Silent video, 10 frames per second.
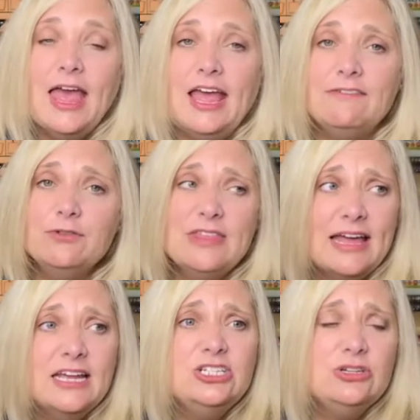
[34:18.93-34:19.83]
And for
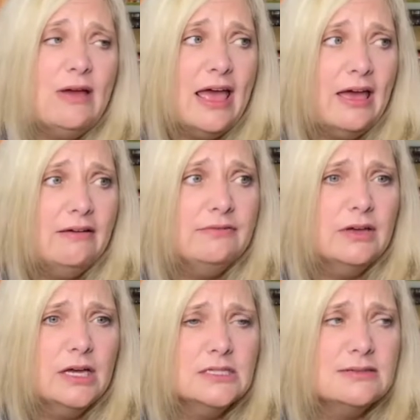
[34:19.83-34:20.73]
that, I do have
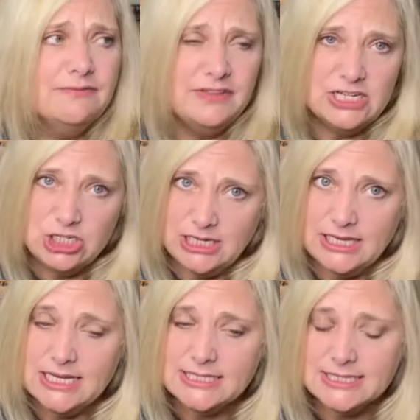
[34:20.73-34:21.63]
some finishing
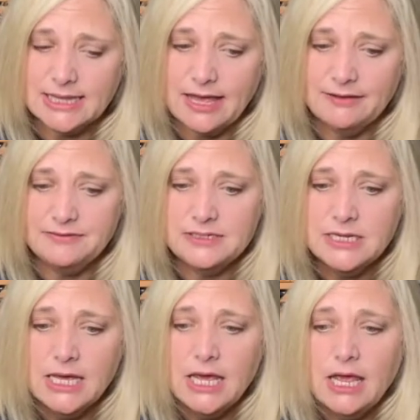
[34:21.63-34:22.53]
kits left.
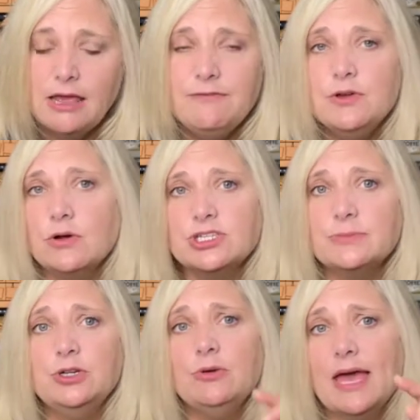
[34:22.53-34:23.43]
If you are
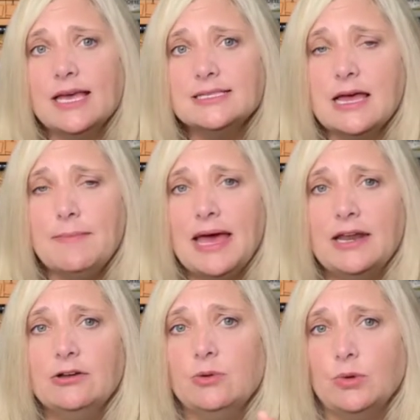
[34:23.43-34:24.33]
someone who has that
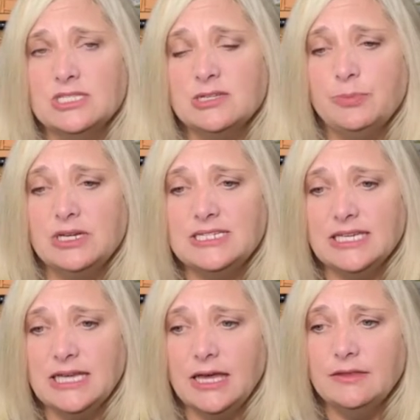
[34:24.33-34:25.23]
pattern and wants to put it
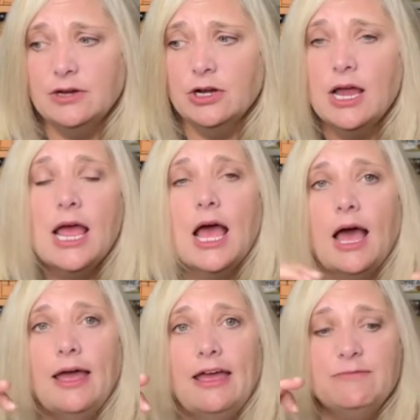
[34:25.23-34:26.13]
together,
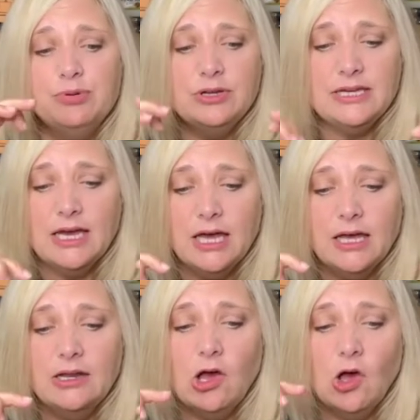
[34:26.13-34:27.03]
I have
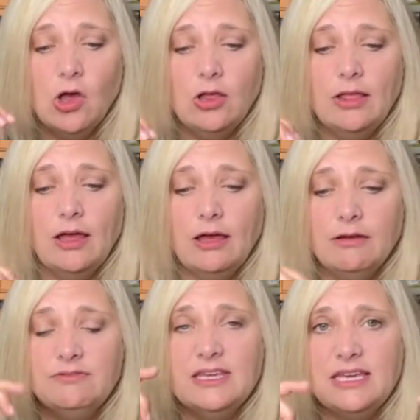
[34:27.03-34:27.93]
pre-cut all
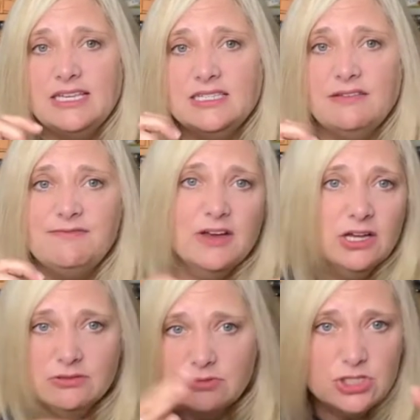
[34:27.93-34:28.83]
of the Easy
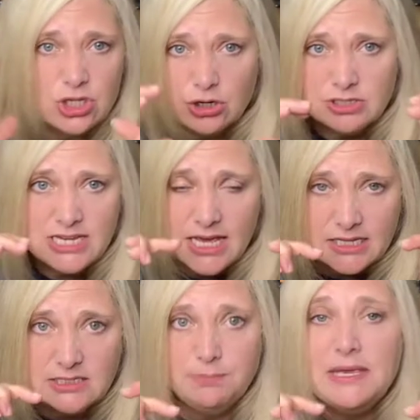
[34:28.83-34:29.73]
Felt
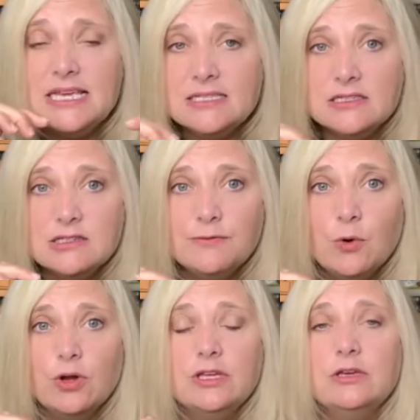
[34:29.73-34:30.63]
Skirtex pieces
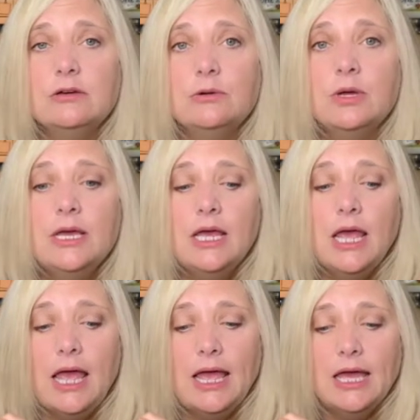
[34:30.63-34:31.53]
for you,
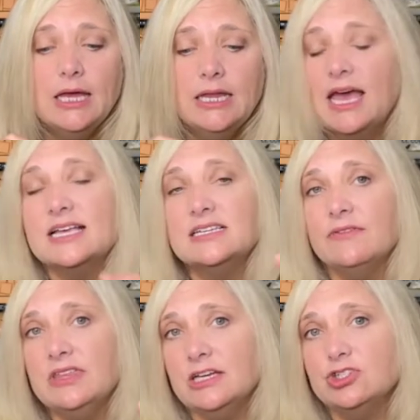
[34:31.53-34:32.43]
and it has
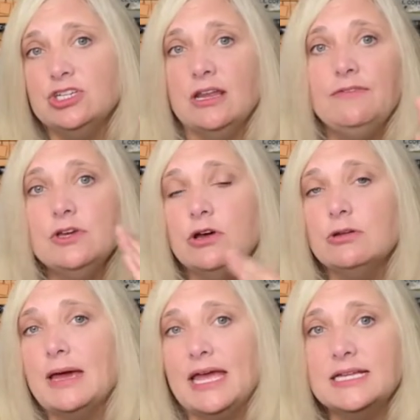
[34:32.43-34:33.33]
everything else you need. If you go to
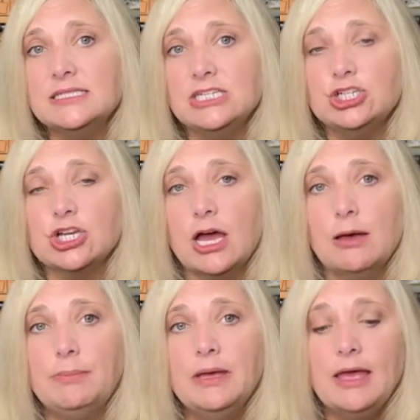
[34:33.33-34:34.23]
my Etsy
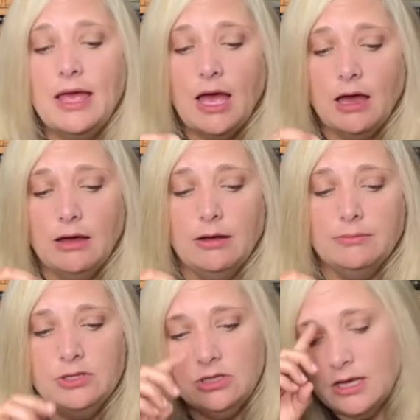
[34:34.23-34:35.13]
shop um,
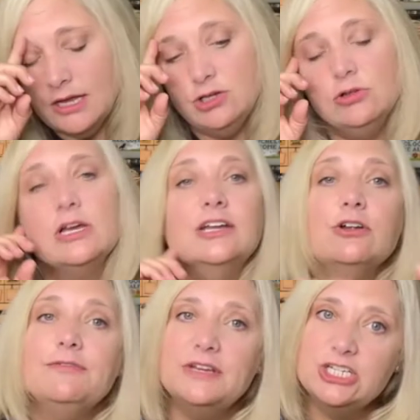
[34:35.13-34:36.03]
and you look under
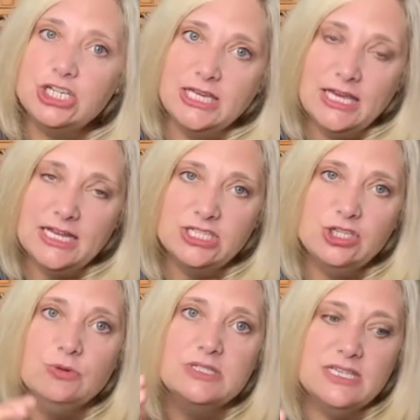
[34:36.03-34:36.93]
finishing kits,
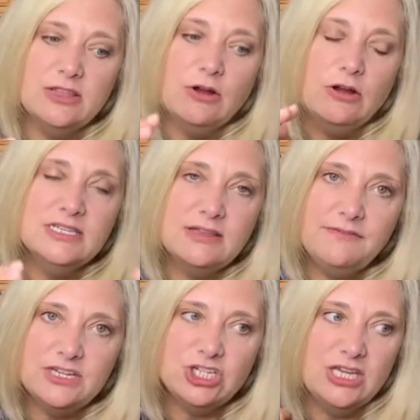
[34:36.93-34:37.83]
you will see there is a
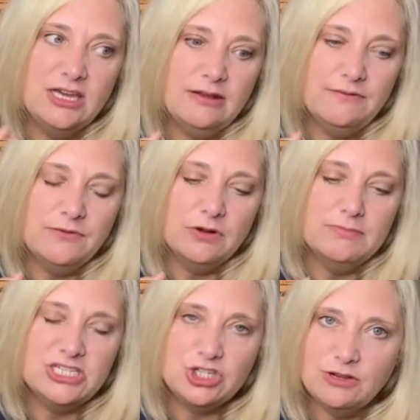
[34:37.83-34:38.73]
finishing kit for
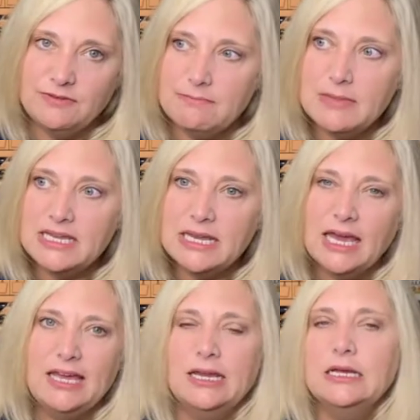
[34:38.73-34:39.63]
Mischief at
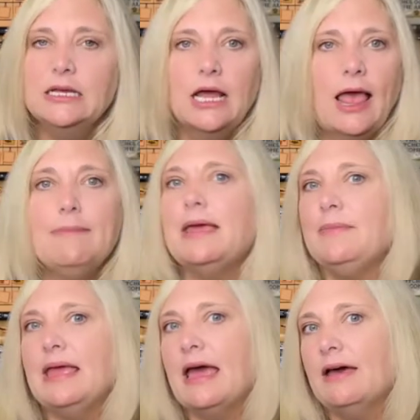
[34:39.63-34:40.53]
Midnight. I
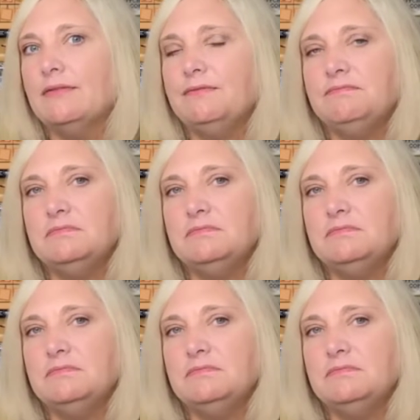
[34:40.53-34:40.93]
maybe have